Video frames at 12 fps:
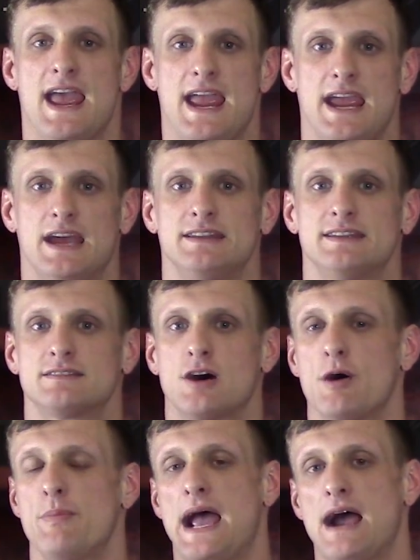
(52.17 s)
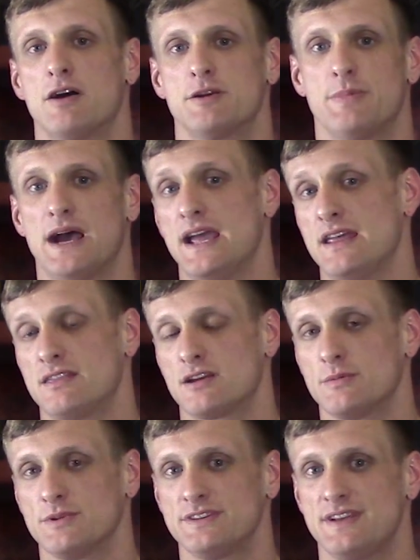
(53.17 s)
and it's all powered by a
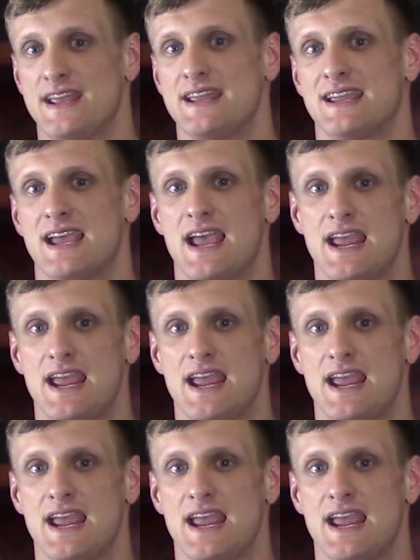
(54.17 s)
Thermaltake